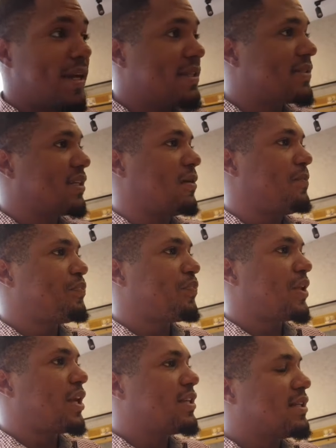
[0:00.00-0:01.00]
Cancer
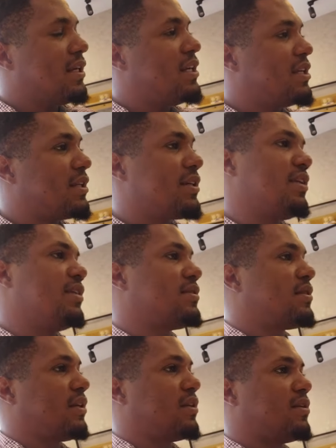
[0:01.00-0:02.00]
is the leading killing
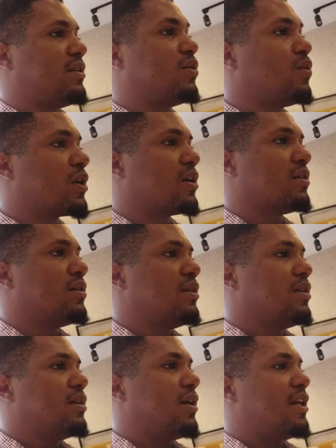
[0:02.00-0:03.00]
thing in the world,
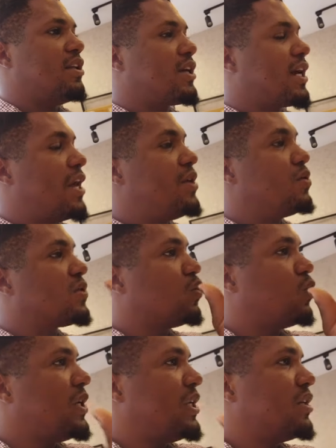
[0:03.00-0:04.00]
and you can use
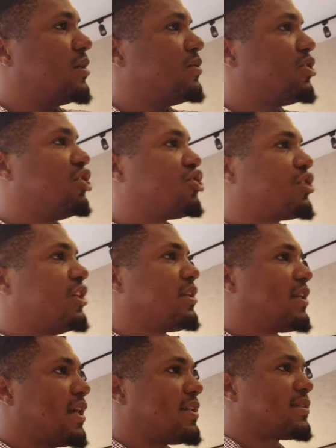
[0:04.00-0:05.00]
weed to
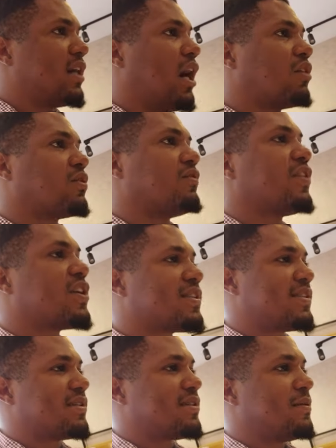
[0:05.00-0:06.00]
treat cancer and
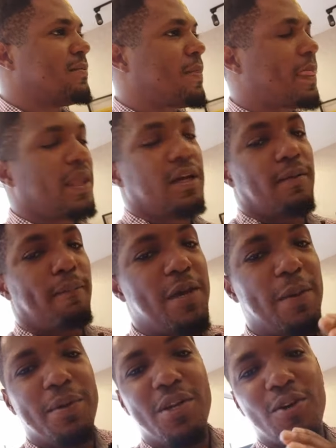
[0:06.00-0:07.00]
reverse it. Really?
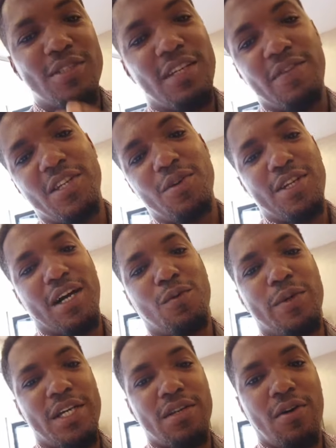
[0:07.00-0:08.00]
People don't even know
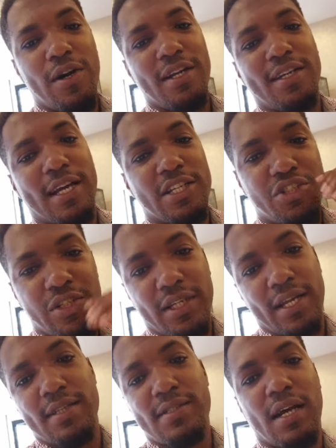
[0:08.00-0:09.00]
that weed oil can treat
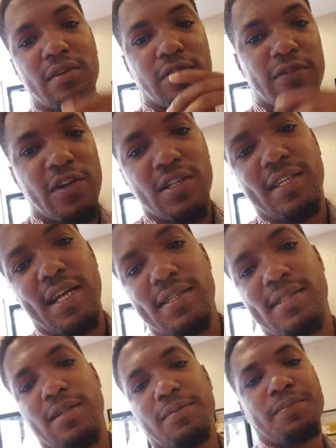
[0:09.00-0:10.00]
cancer and reverse
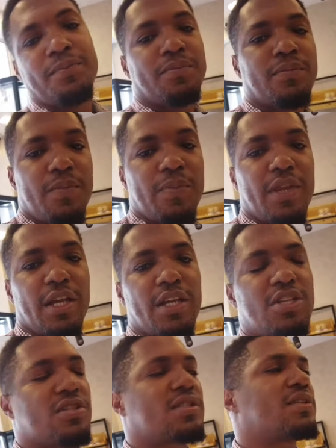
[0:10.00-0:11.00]
cancer.
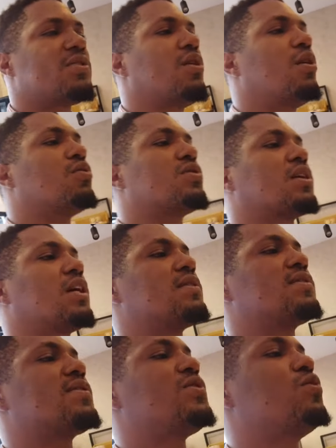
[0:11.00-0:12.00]
It's just got to know how to
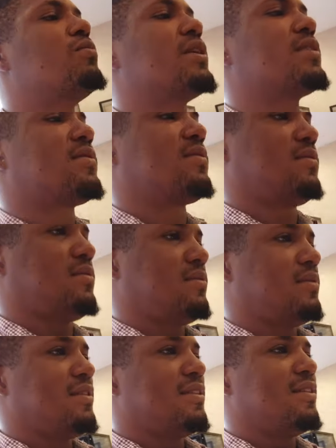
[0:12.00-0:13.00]
consume it.
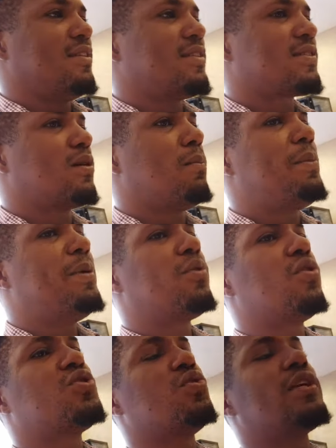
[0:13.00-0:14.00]
Some people
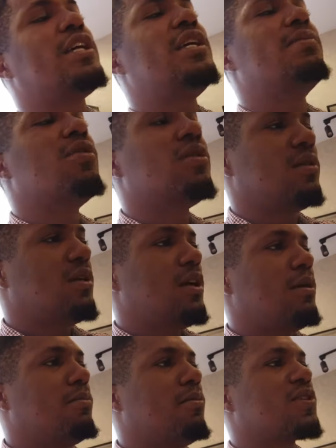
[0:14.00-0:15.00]
go through chemo,
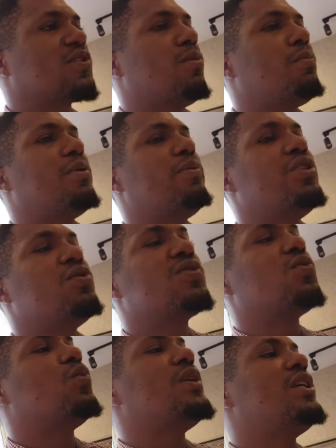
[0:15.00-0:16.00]
but some people
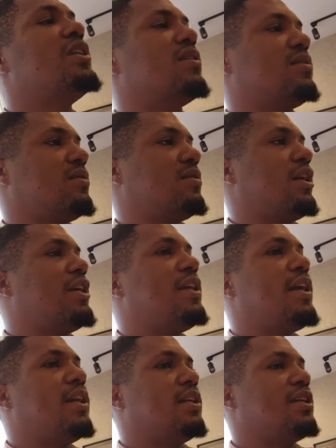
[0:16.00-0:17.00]
use weed.
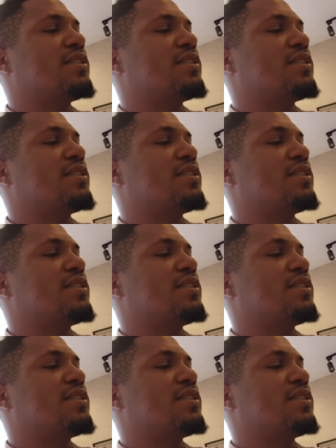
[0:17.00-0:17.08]
Inhale it.